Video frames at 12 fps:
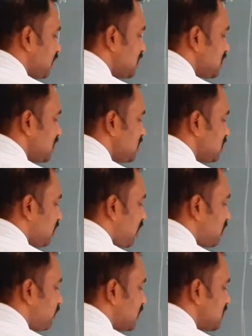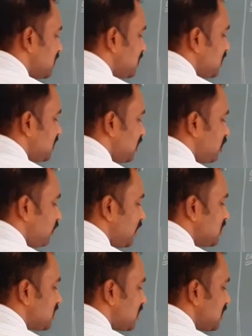X is not present in the
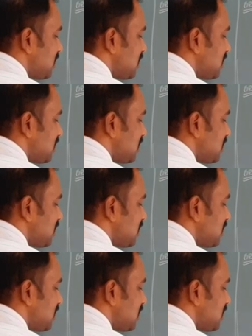domain set